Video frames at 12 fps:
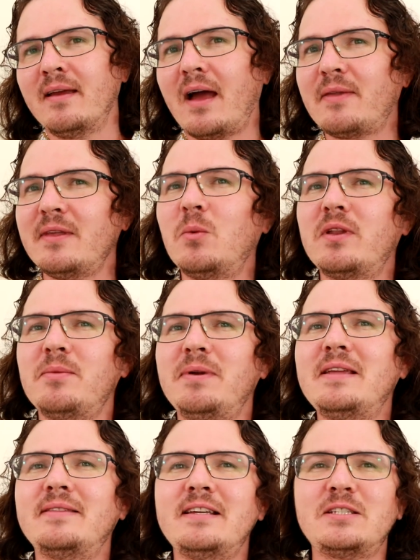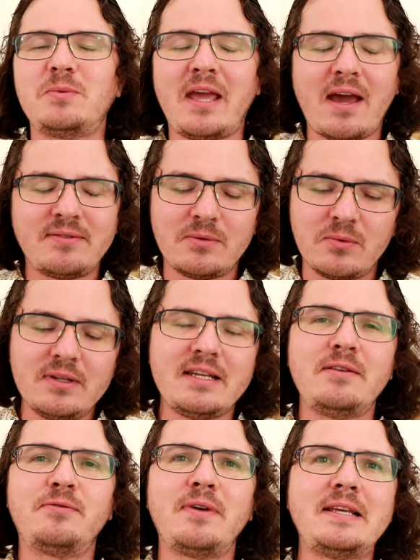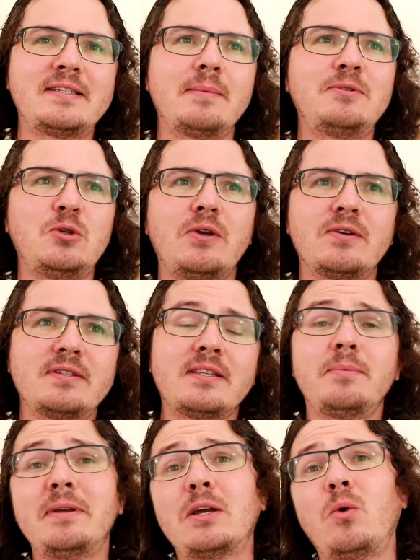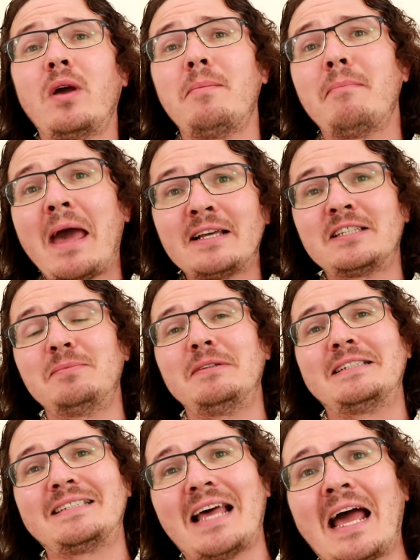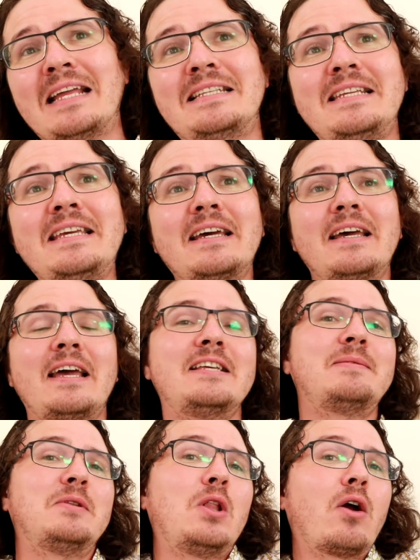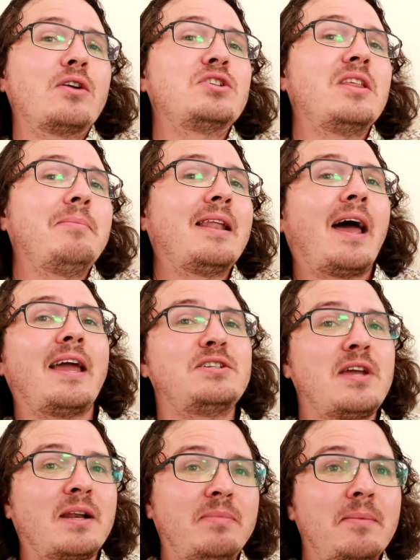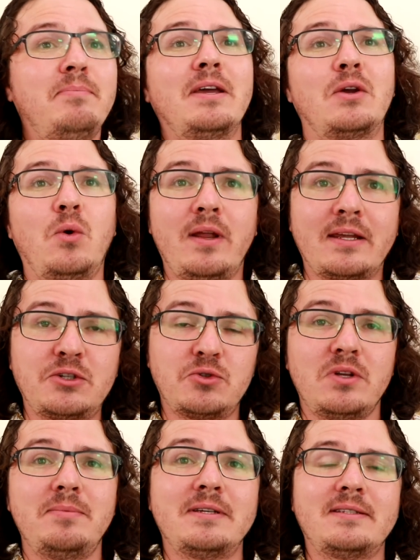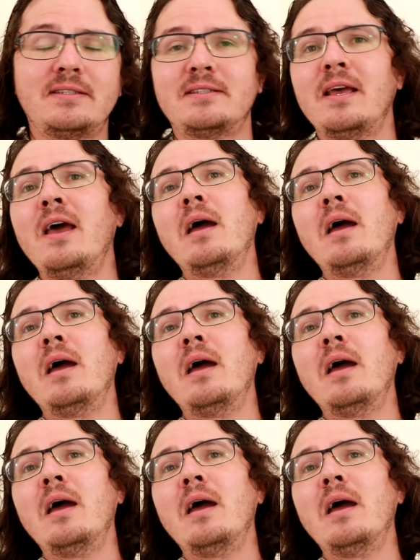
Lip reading: I think one of the big things we have to really face up to here is that the Bitcoin maximalist idea has largely been hijacked by Bitcoin extremists,